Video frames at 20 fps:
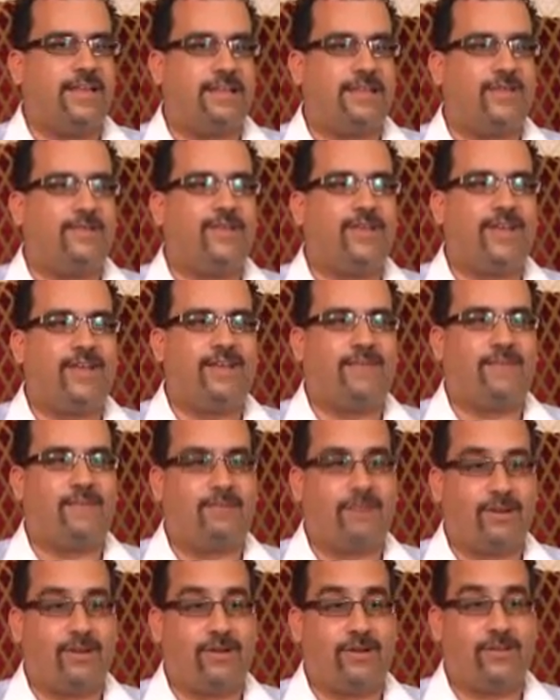then you can have a
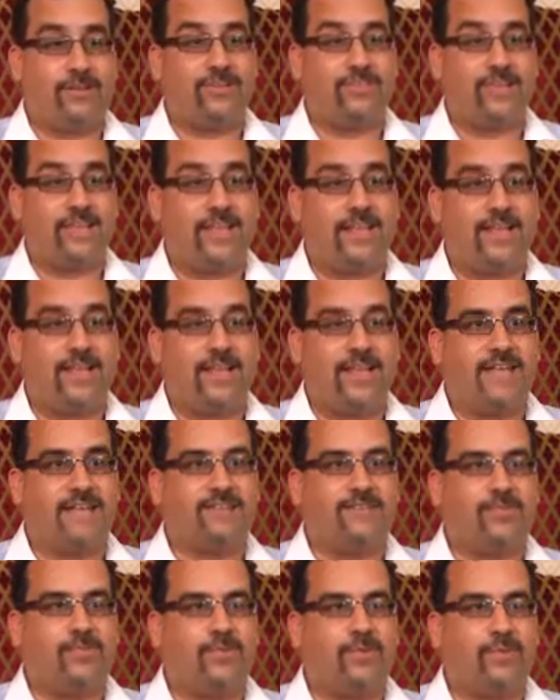greater understanding
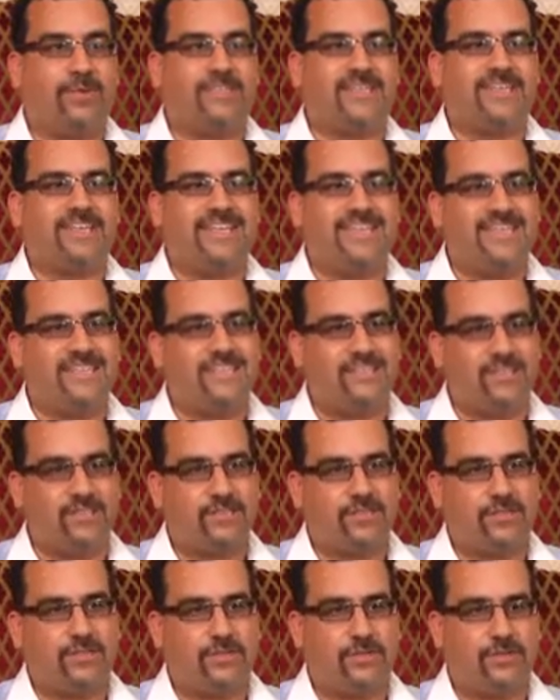as to what's
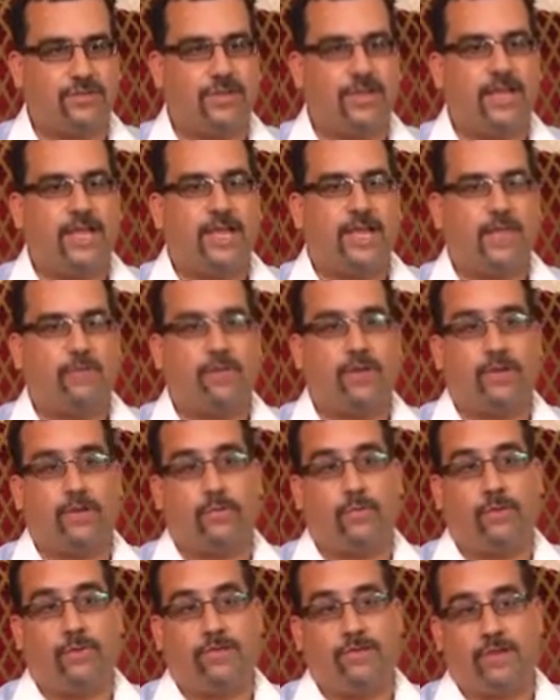easiest for you and
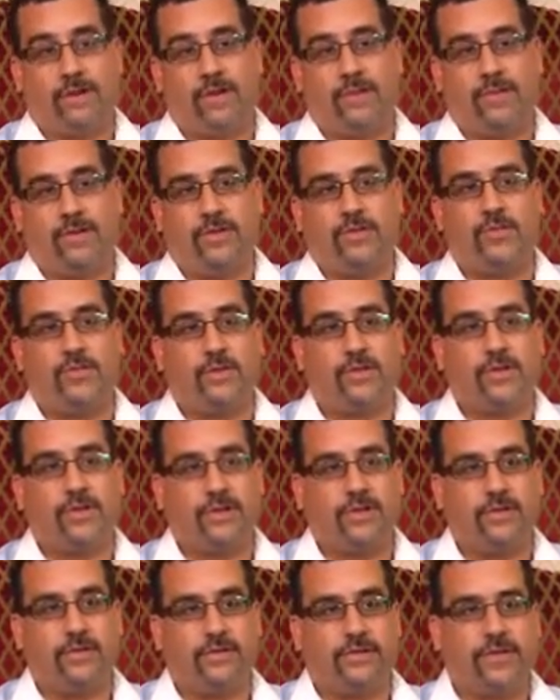what environment you
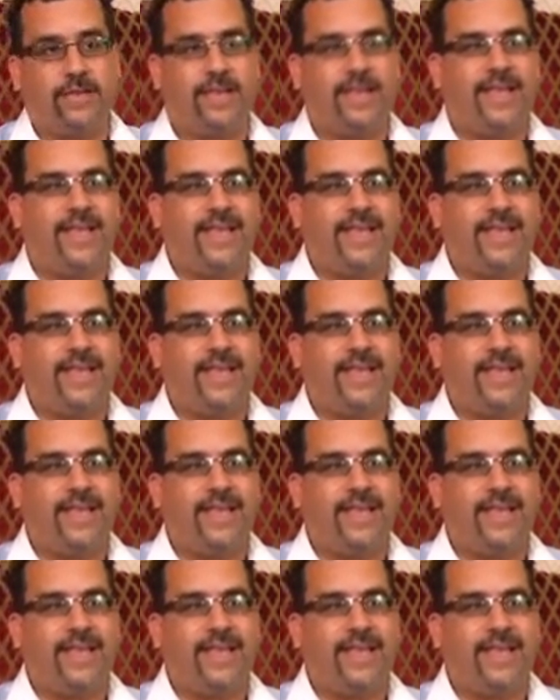work under.